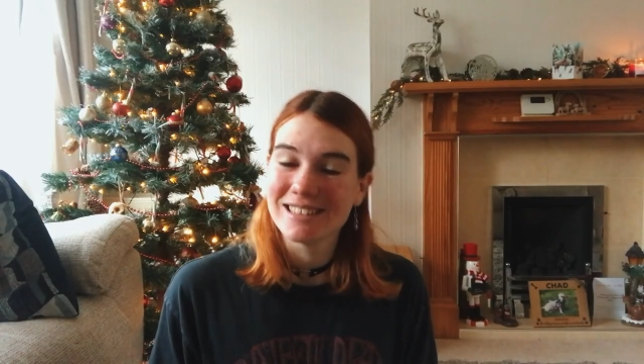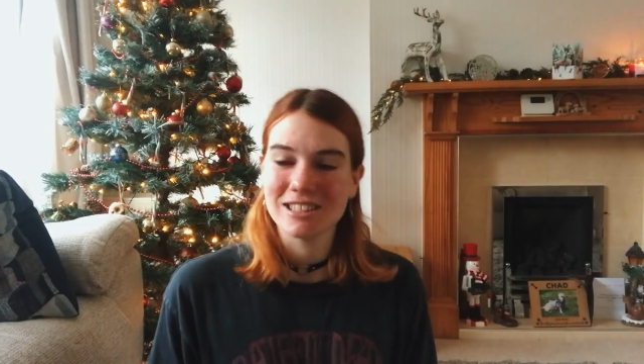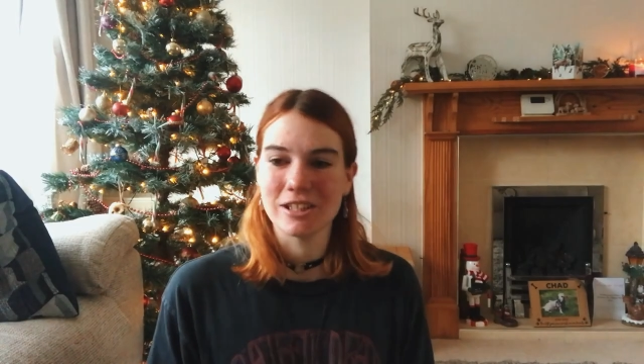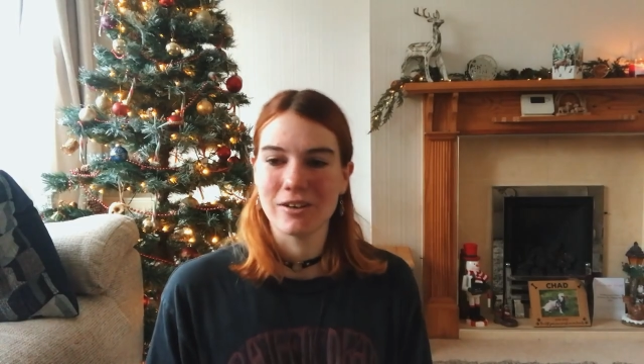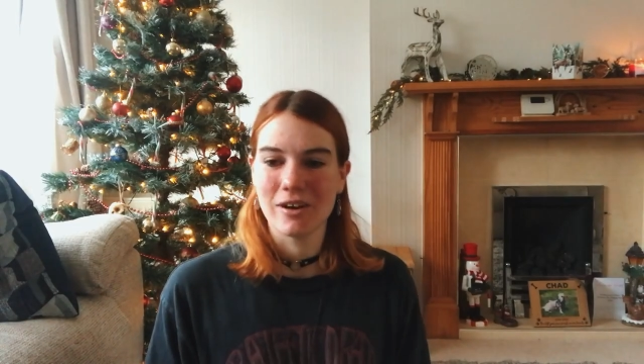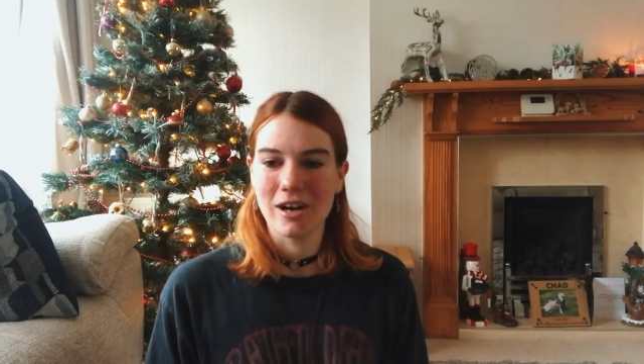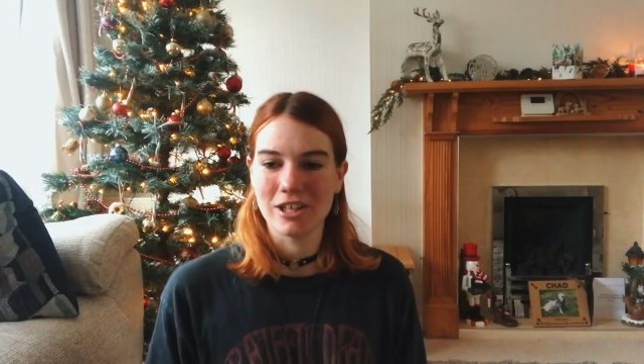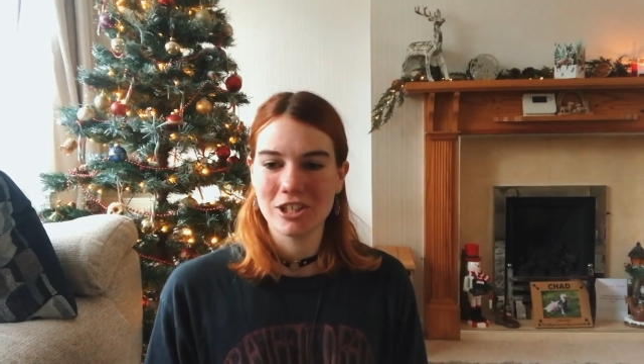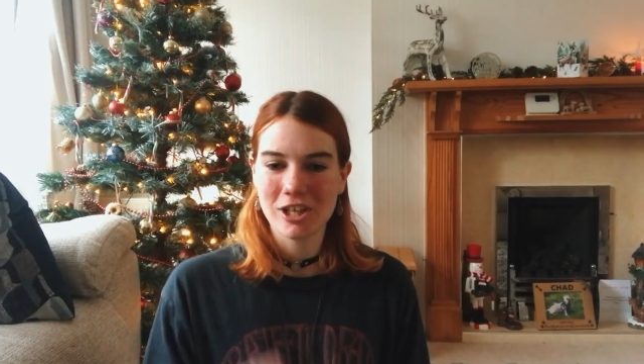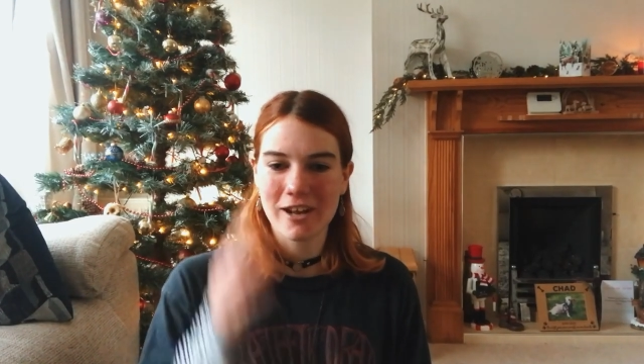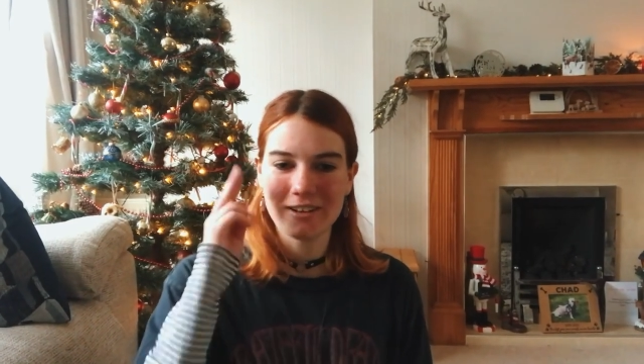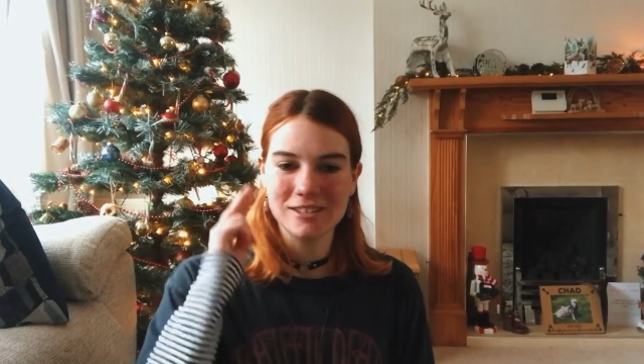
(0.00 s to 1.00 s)
So
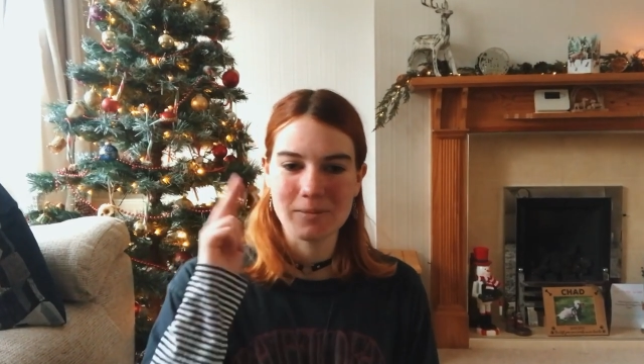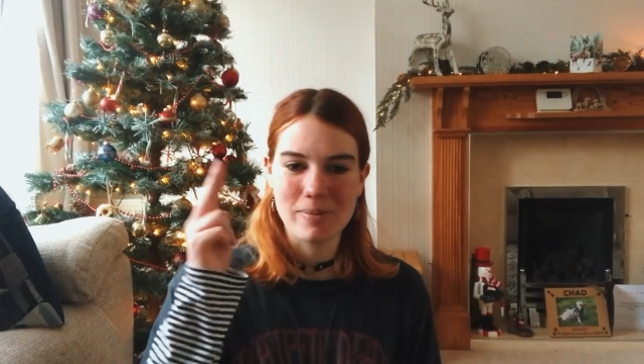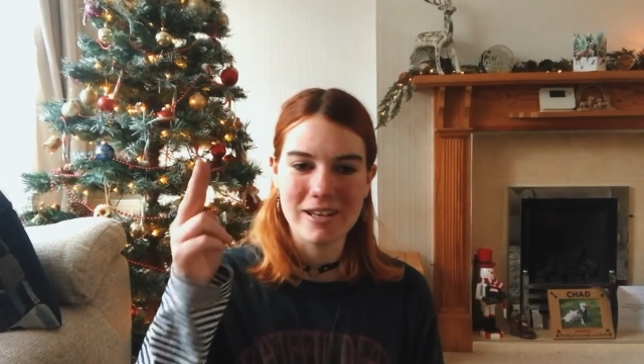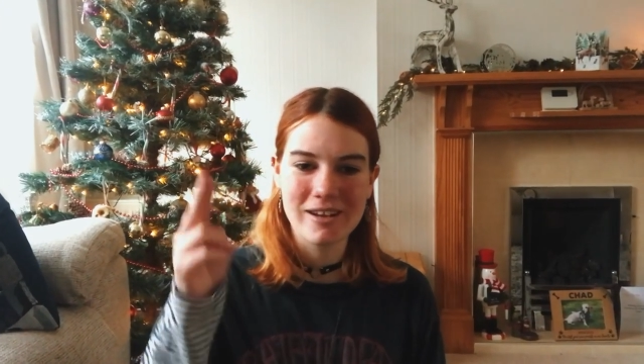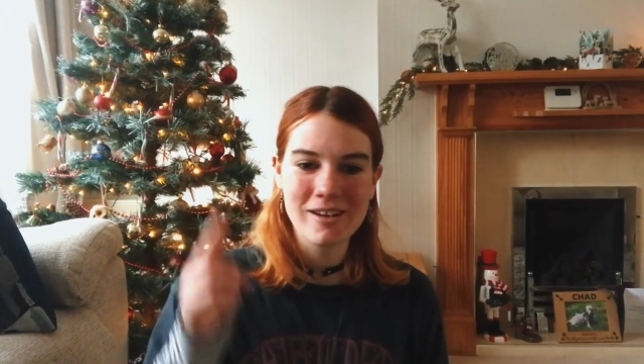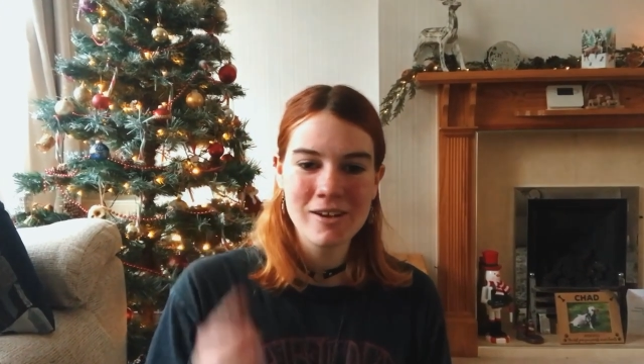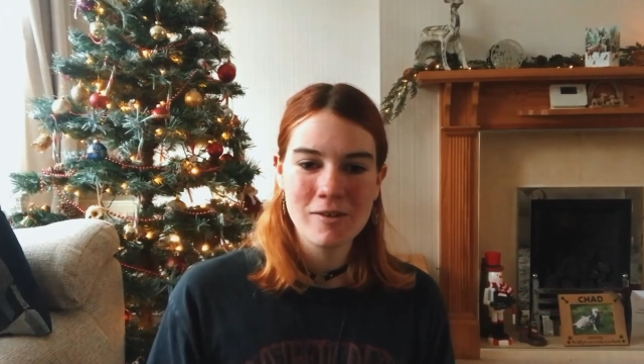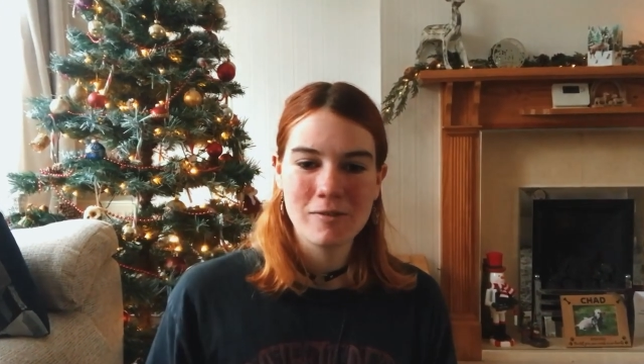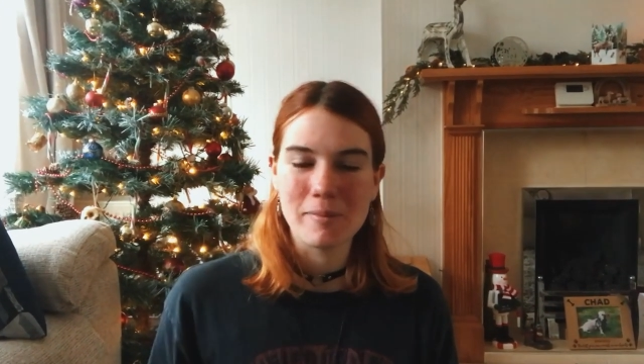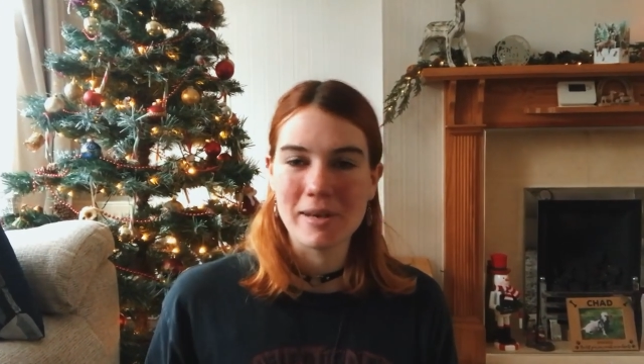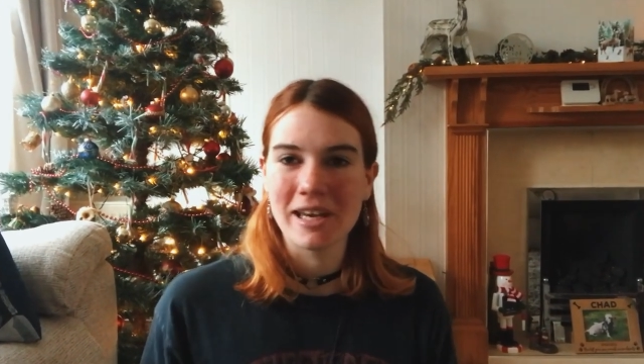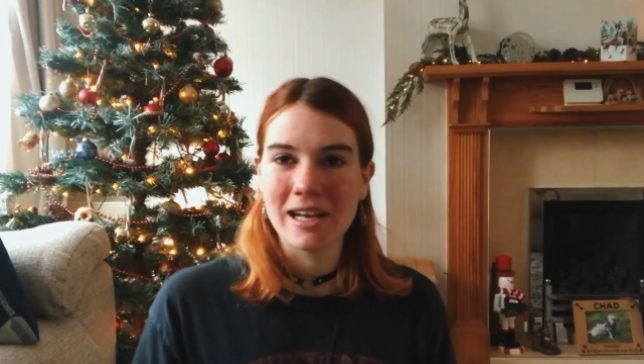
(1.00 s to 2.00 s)
shout out to Peter for
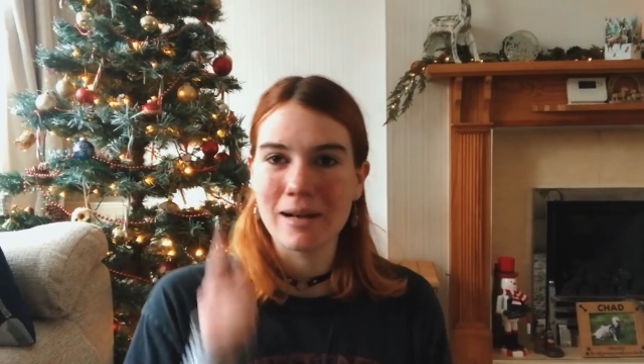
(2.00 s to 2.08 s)
being an